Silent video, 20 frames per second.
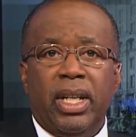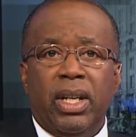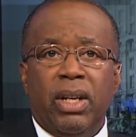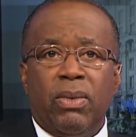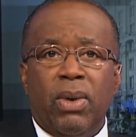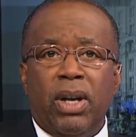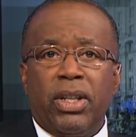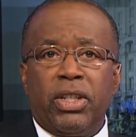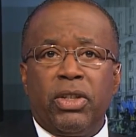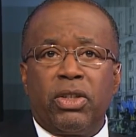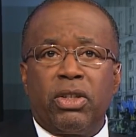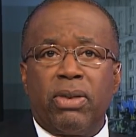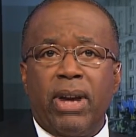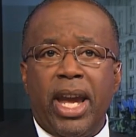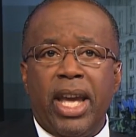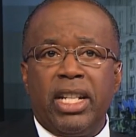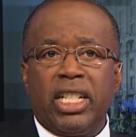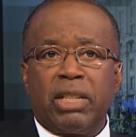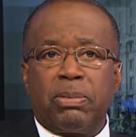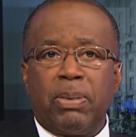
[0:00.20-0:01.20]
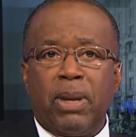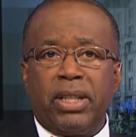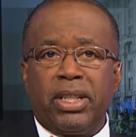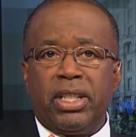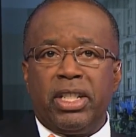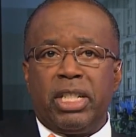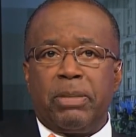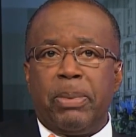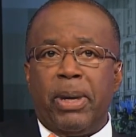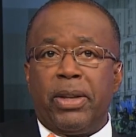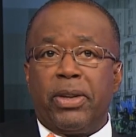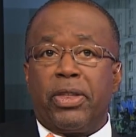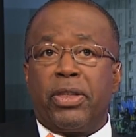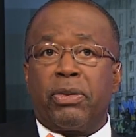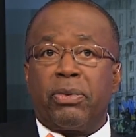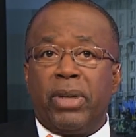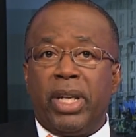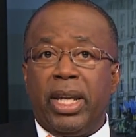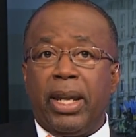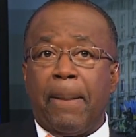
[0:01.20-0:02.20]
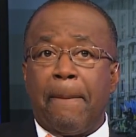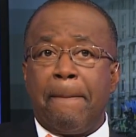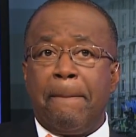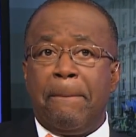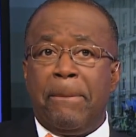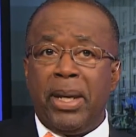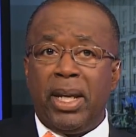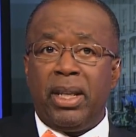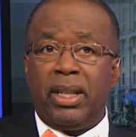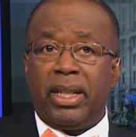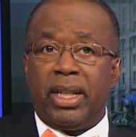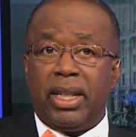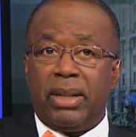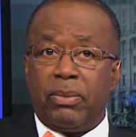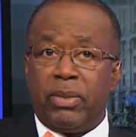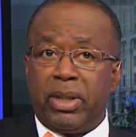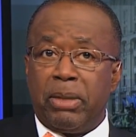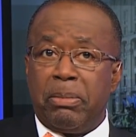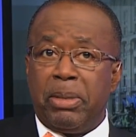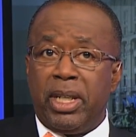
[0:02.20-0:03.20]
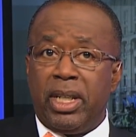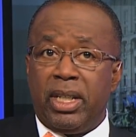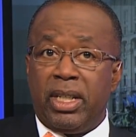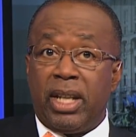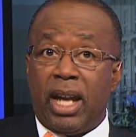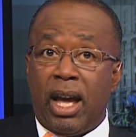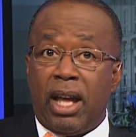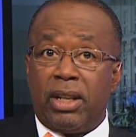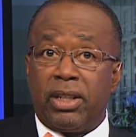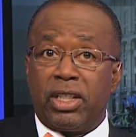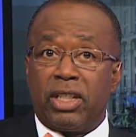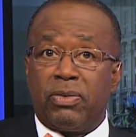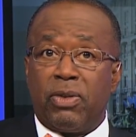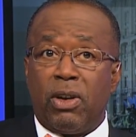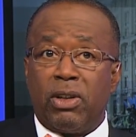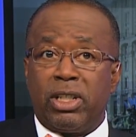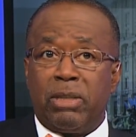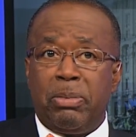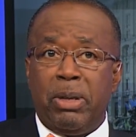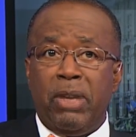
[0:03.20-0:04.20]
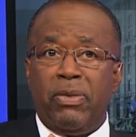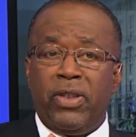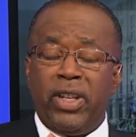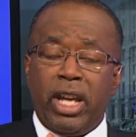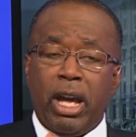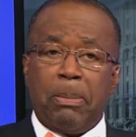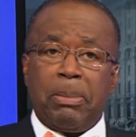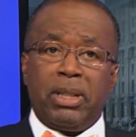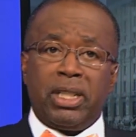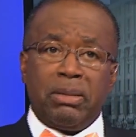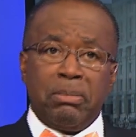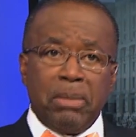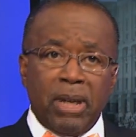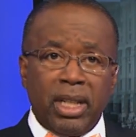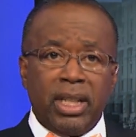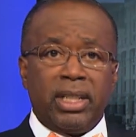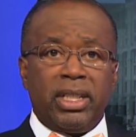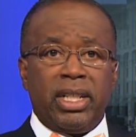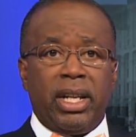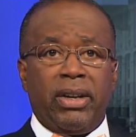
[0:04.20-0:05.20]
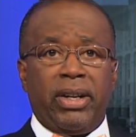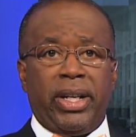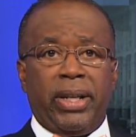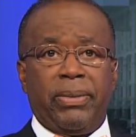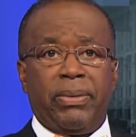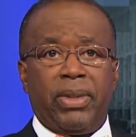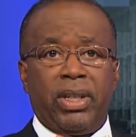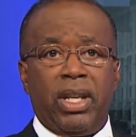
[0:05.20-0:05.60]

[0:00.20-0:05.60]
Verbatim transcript: Well, Ukraine is pledging to spend three billion with a B dollars, folks, beefing up its military. The